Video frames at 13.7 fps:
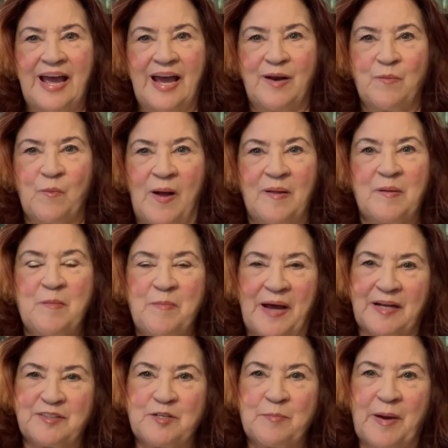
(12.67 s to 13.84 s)
and welcome
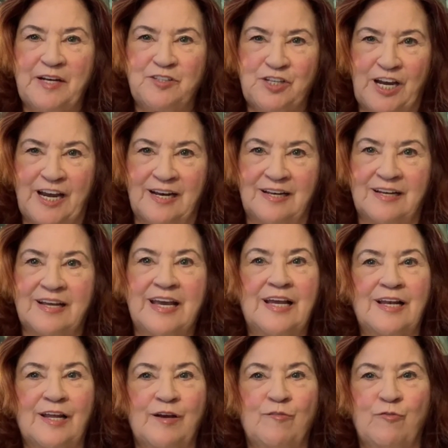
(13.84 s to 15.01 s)
back to my channel,
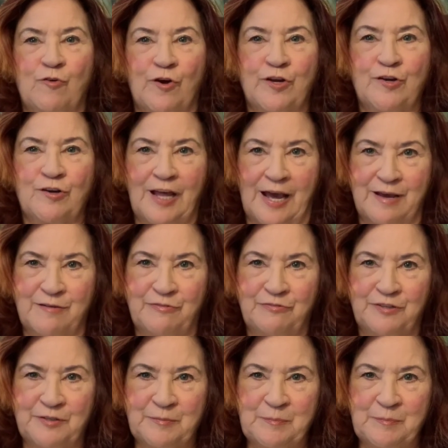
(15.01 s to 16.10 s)
Healing for Your Life.